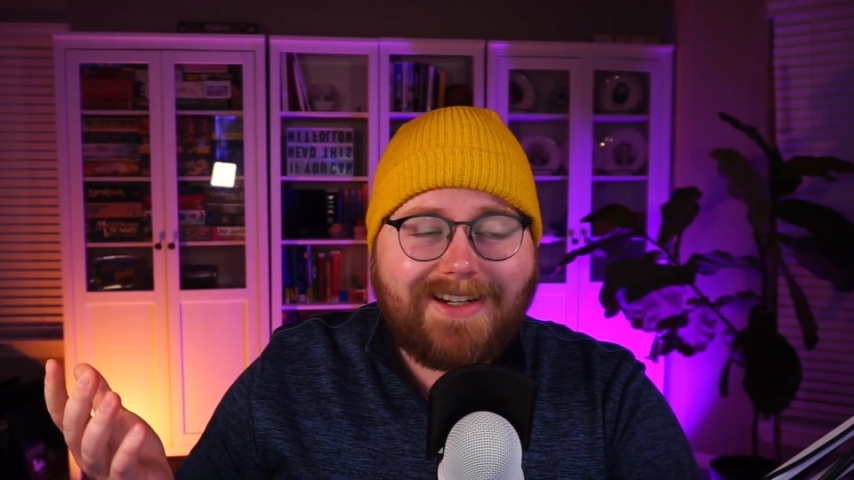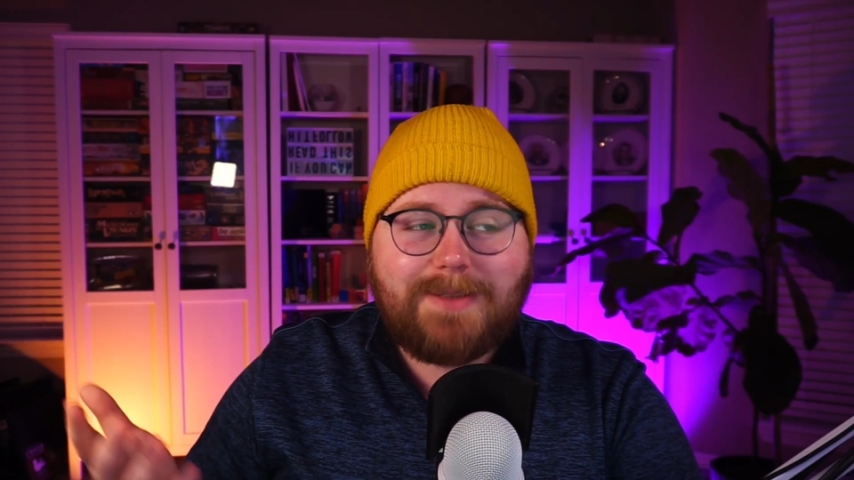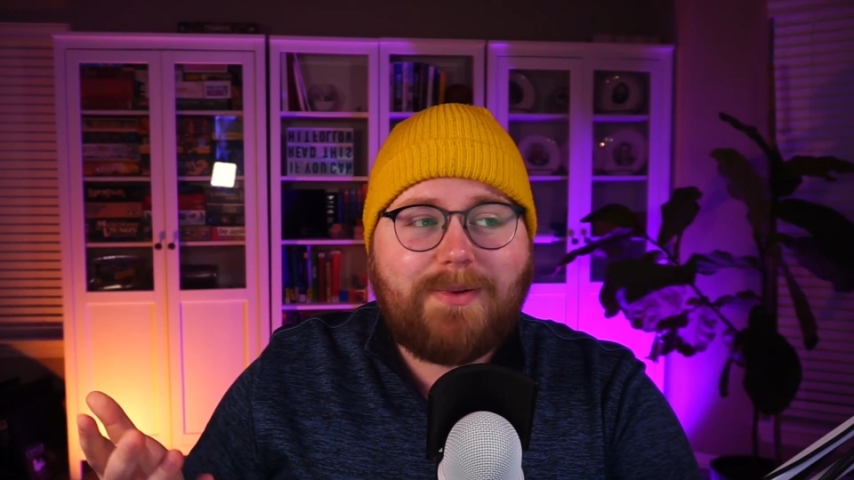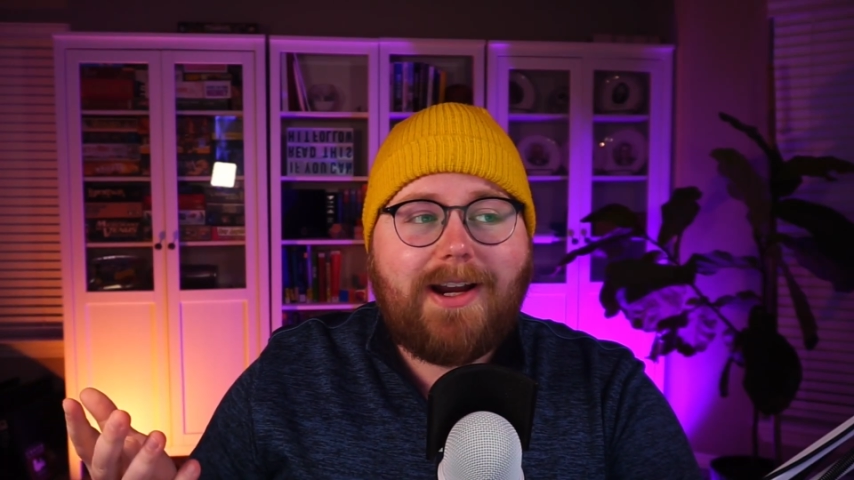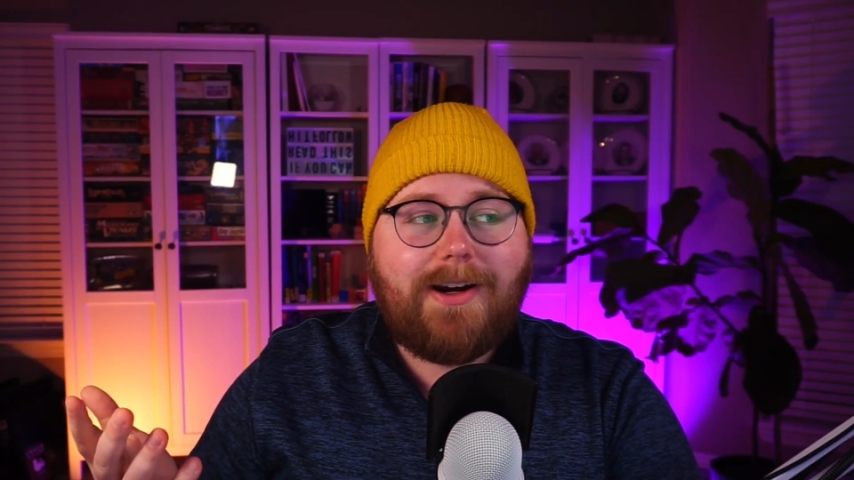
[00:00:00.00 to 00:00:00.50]

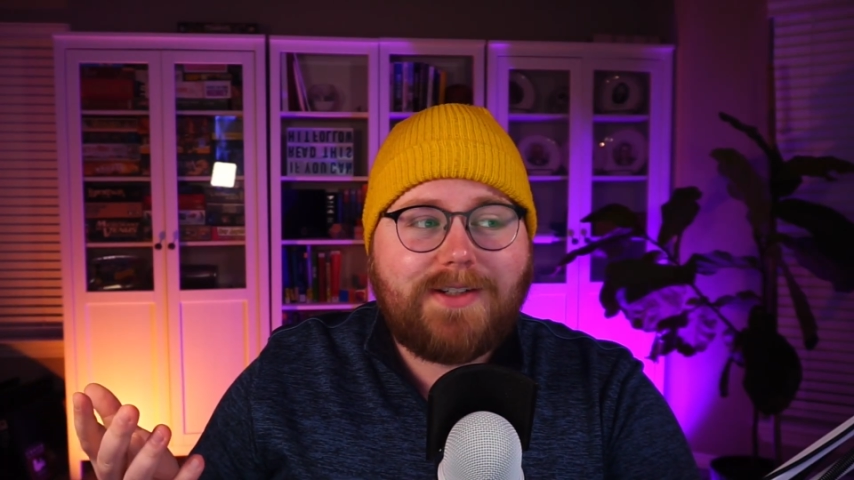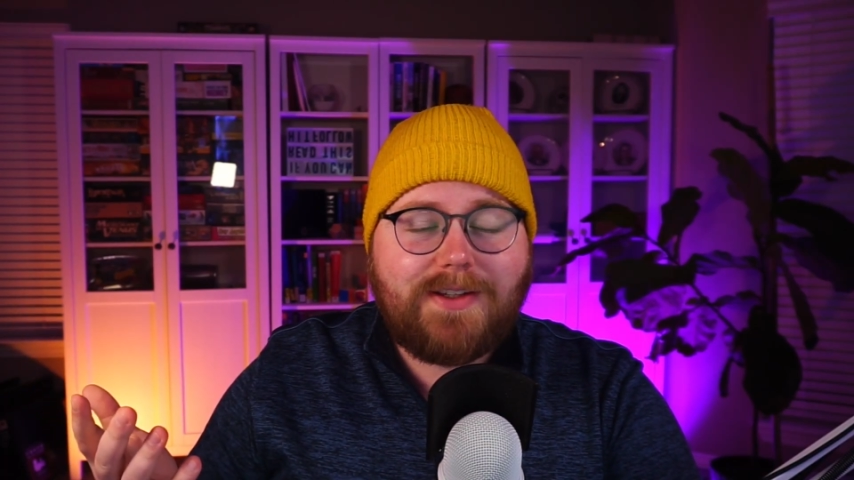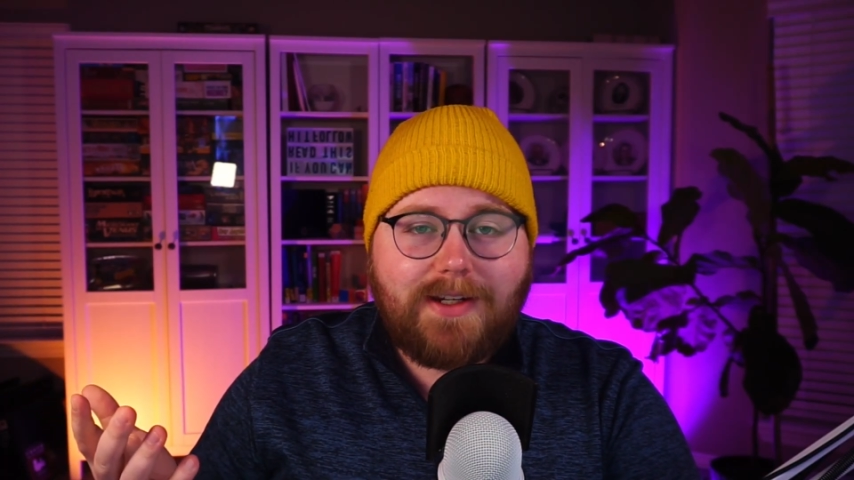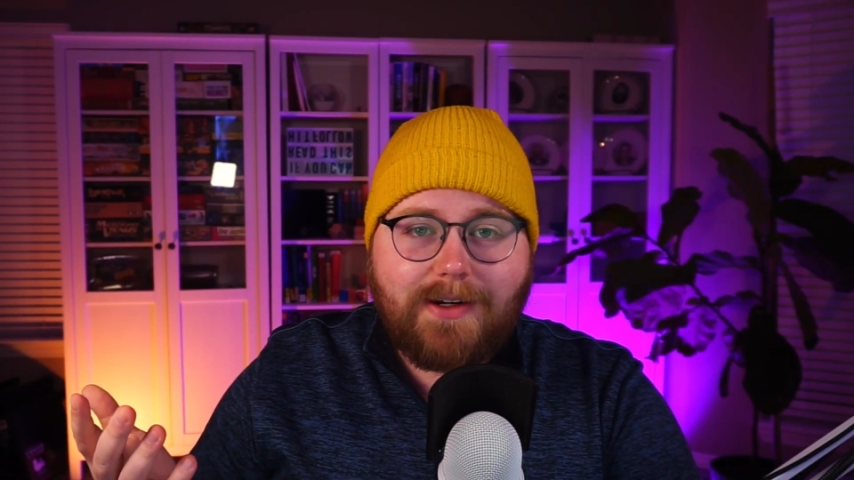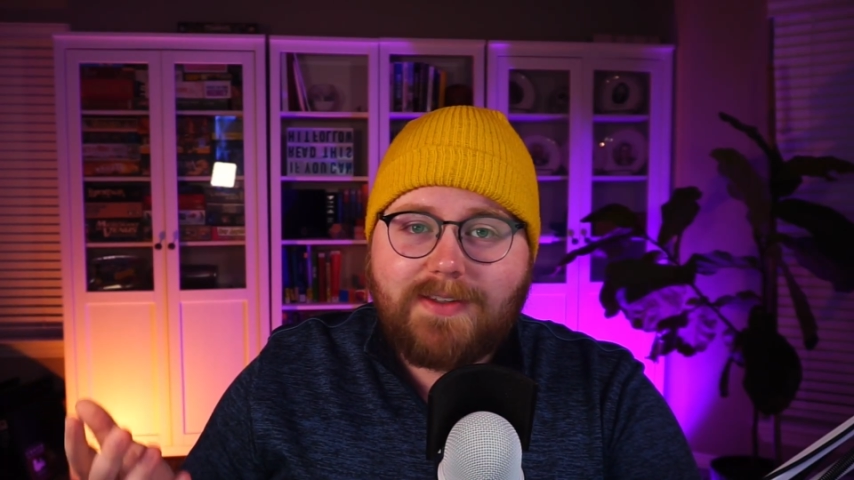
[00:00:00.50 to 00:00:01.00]
expires at
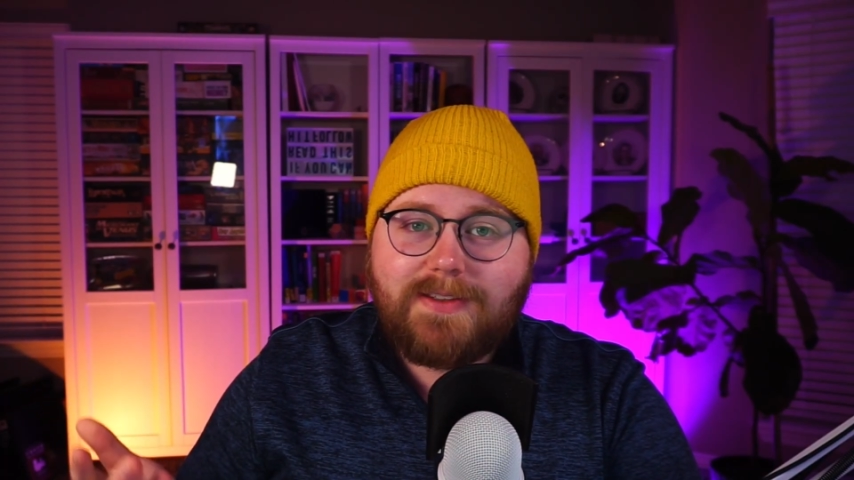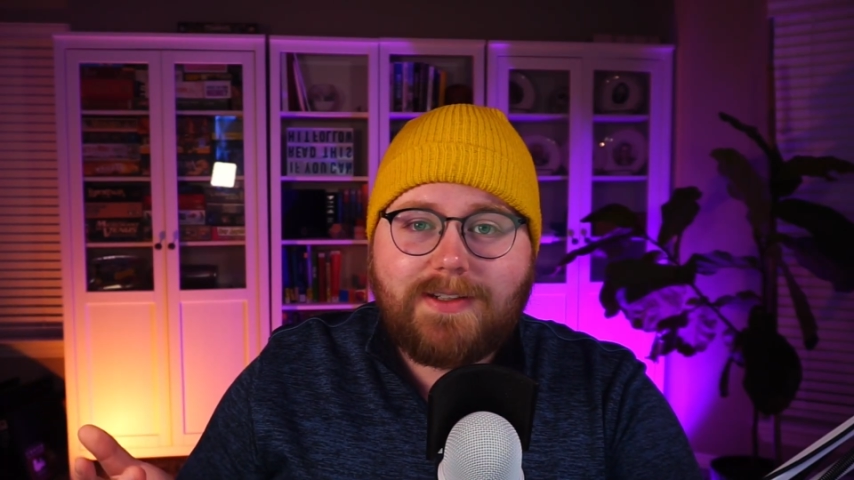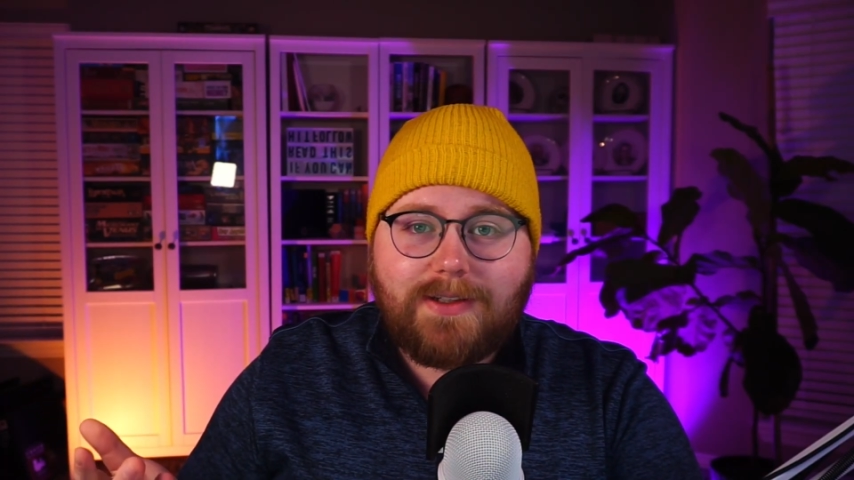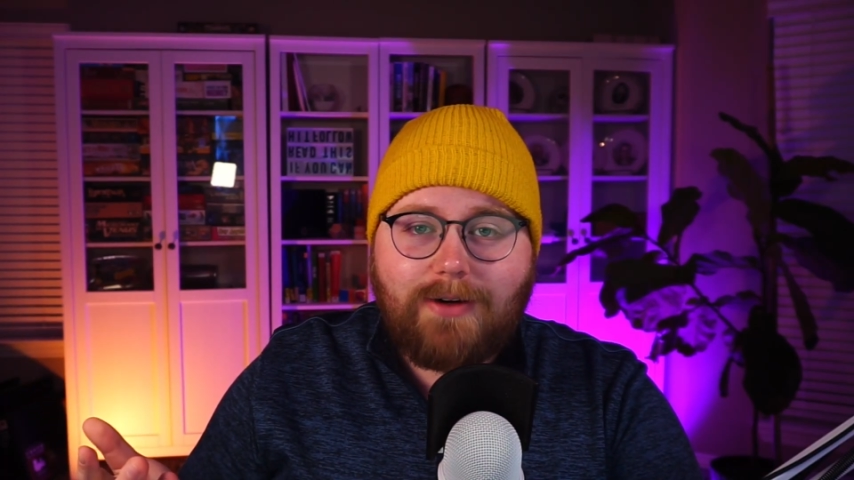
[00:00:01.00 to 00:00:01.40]
the end of the season,